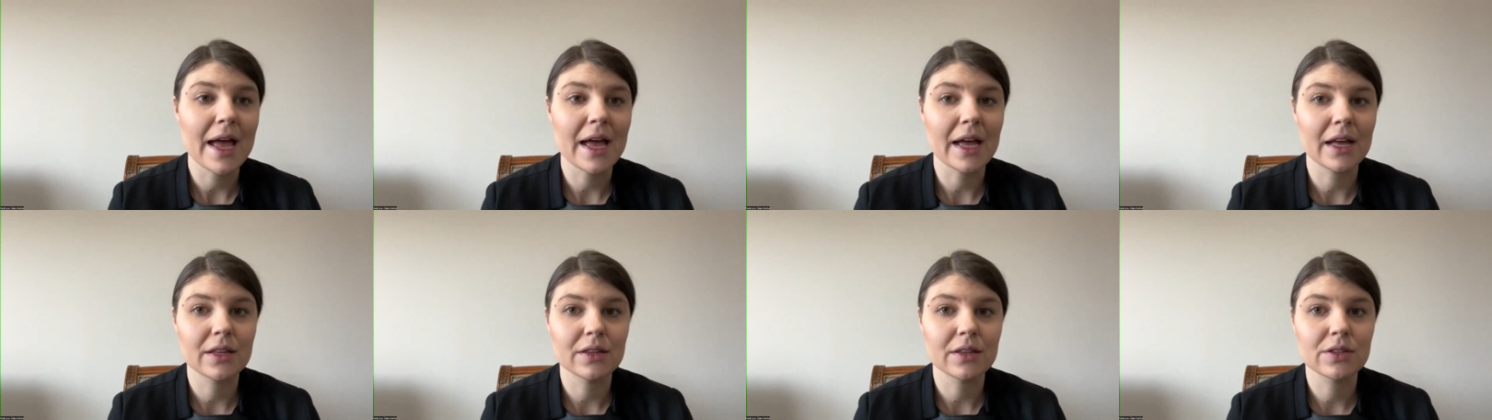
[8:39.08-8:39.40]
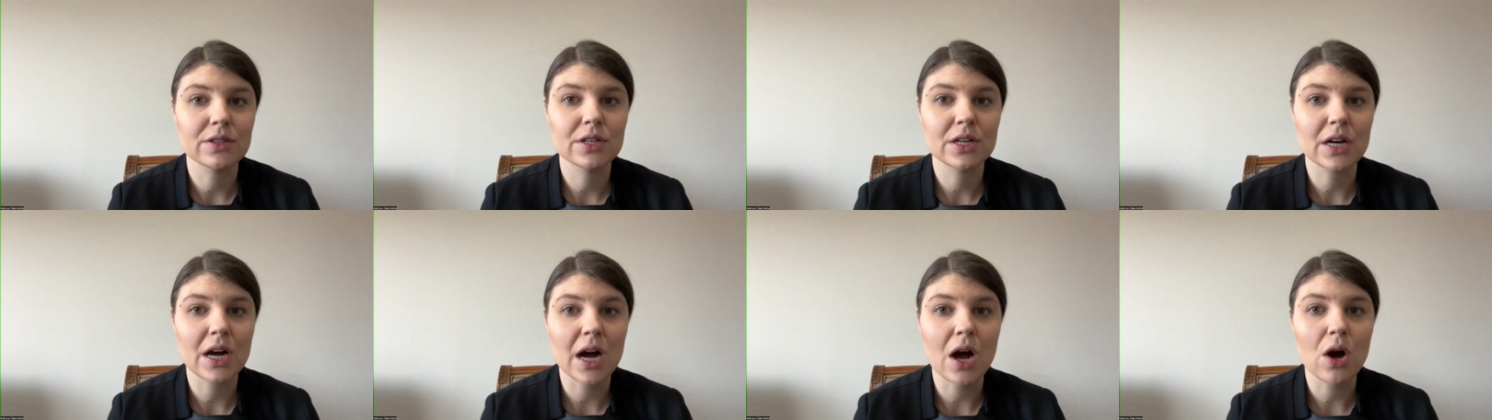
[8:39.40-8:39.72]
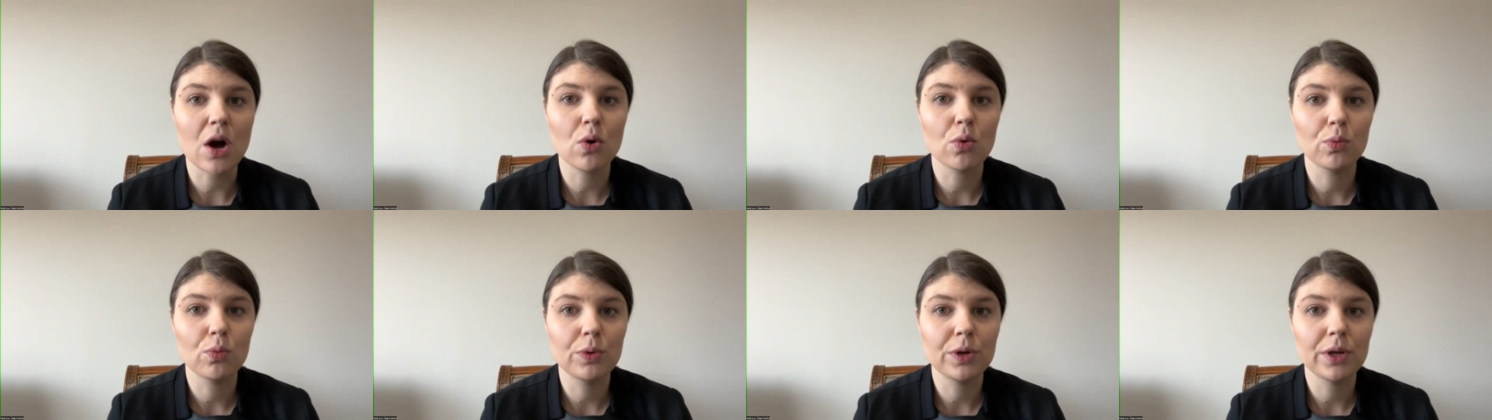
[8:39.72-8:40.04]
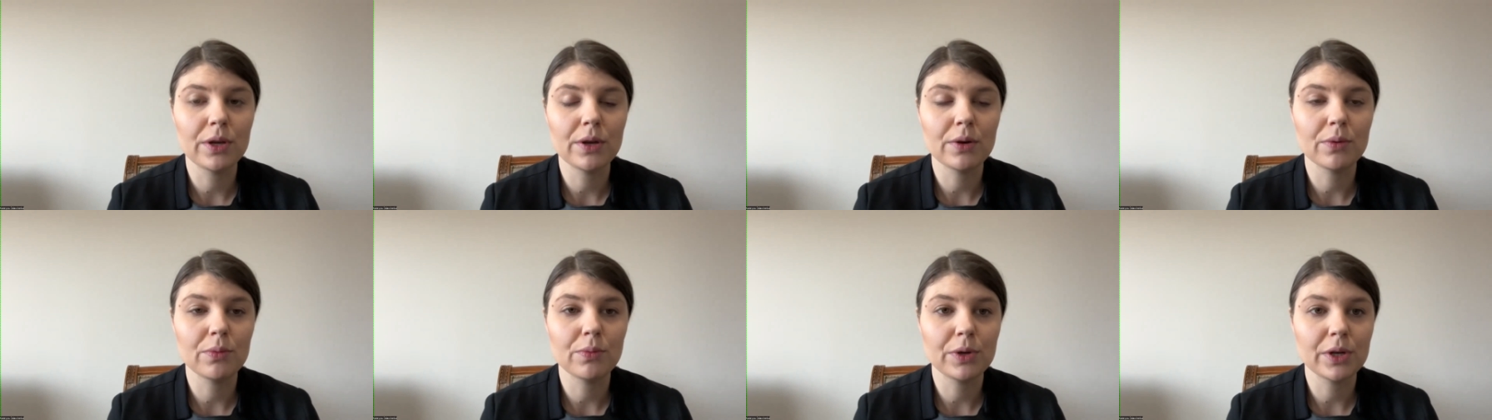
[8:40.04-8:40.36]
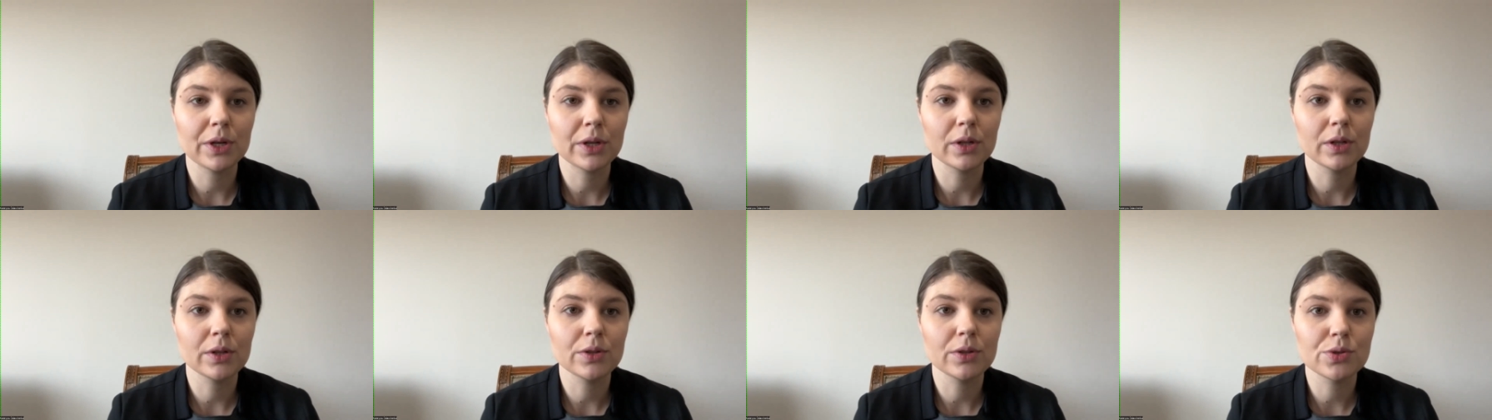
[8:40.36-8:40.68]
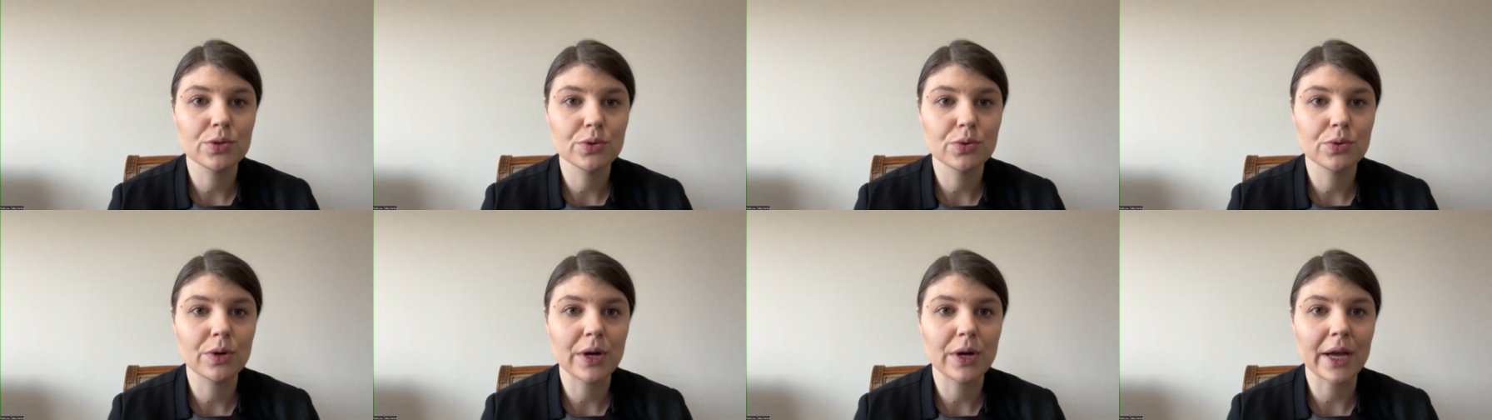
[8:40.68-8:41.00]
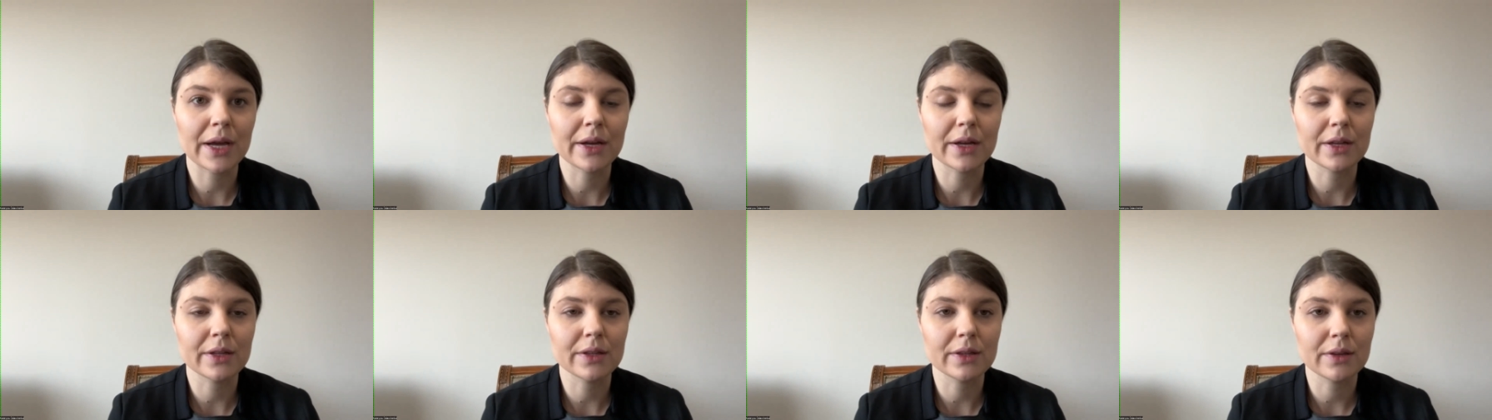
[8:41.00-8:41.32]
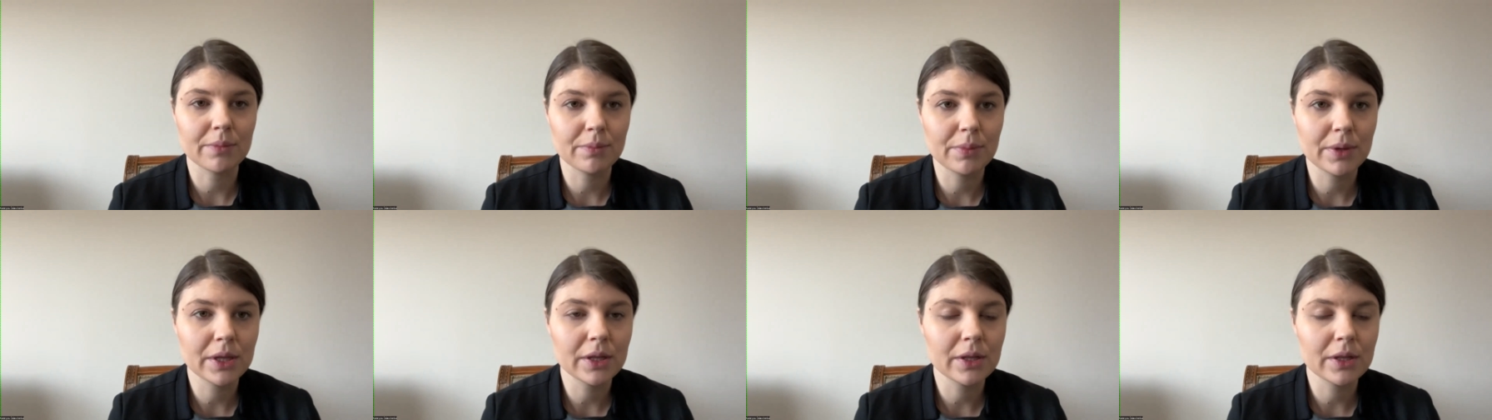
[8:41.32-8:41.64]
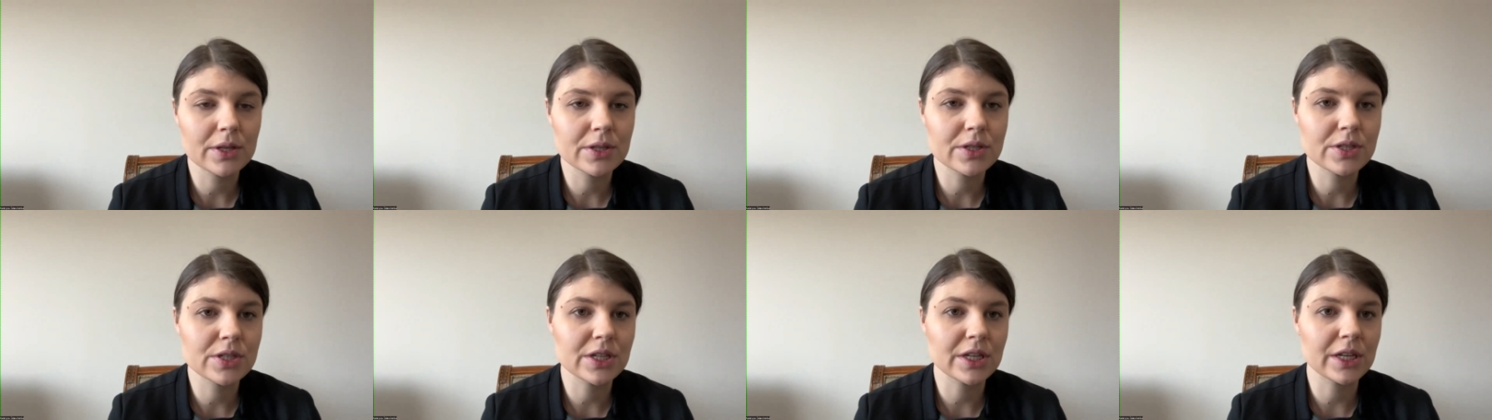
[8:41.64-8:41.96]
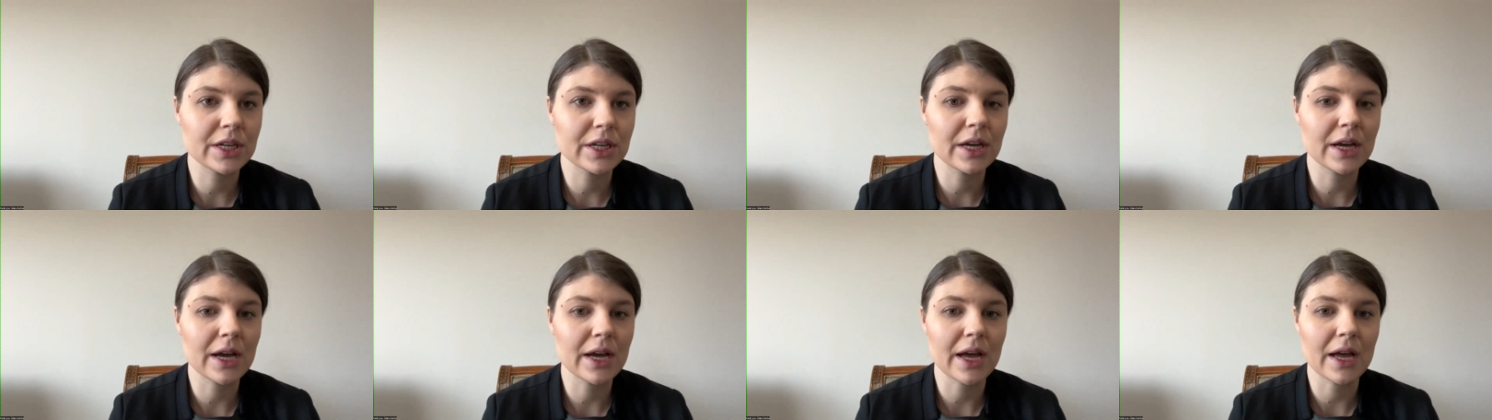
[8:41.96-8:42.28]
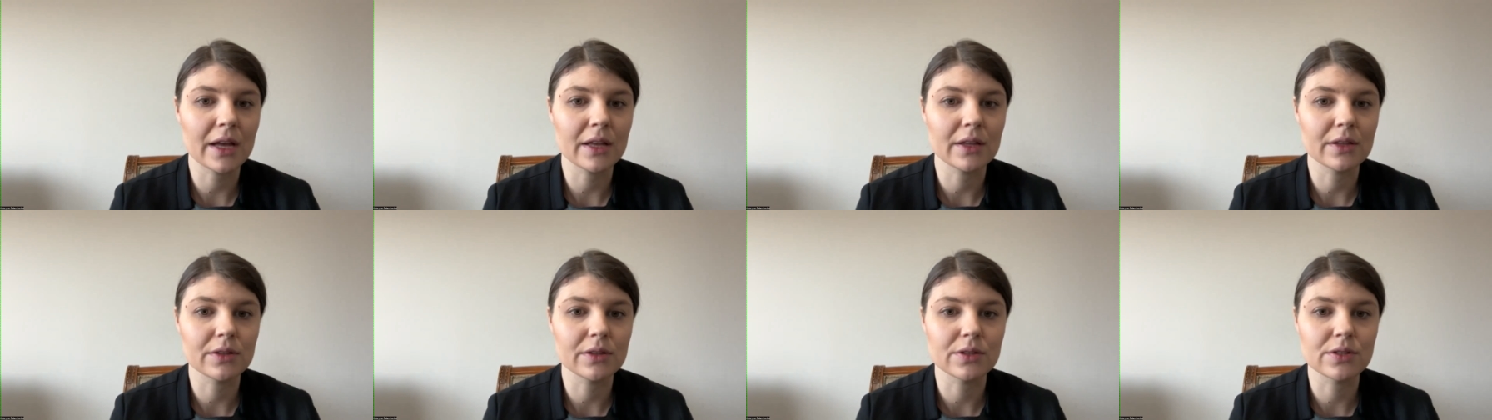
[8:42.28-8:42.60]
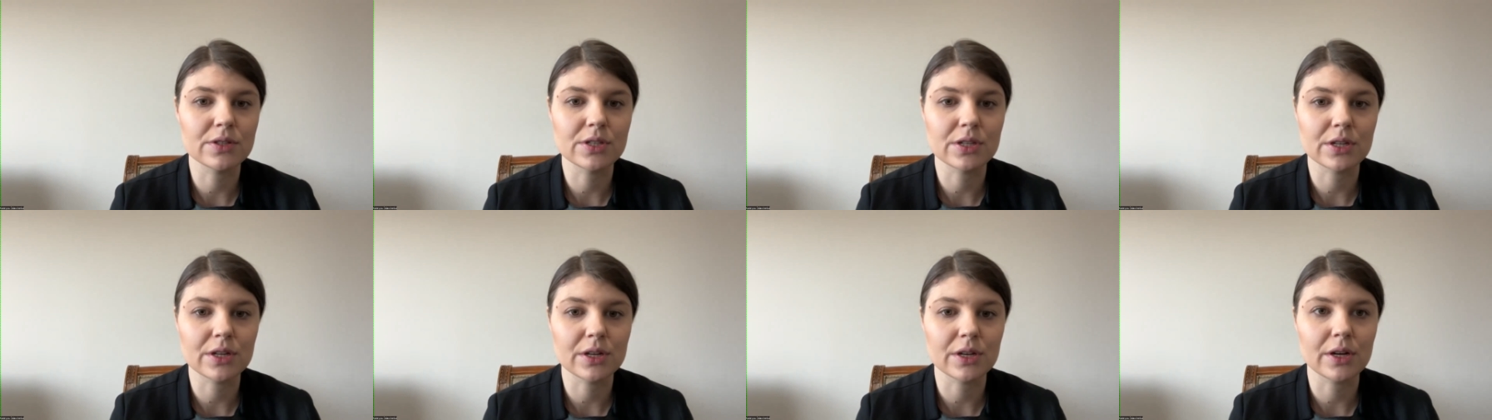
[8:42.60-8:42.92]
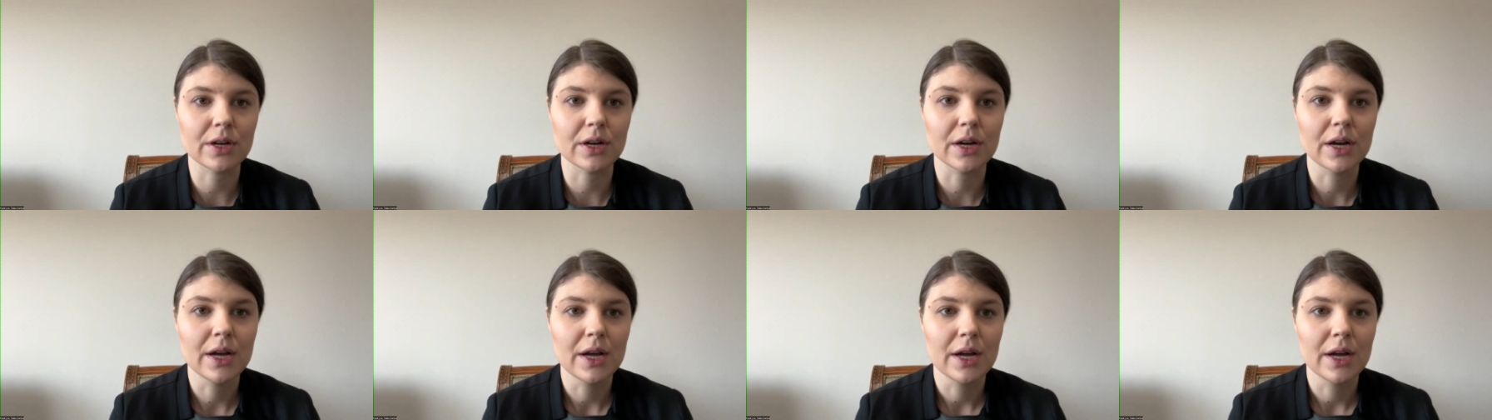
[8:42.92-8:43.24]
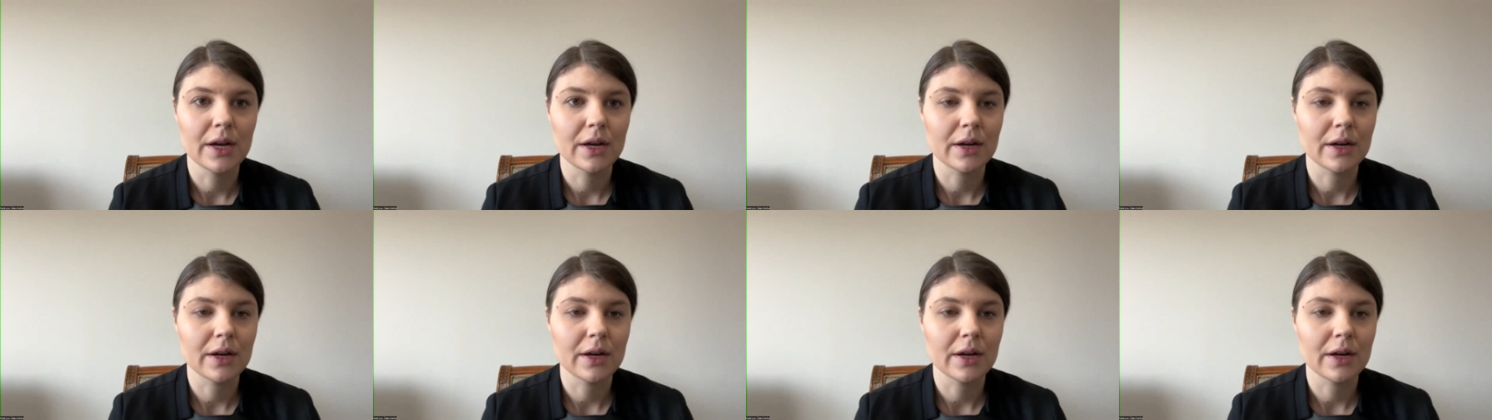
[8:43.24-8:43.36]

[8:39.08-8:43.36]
and how we will do accountability and uh,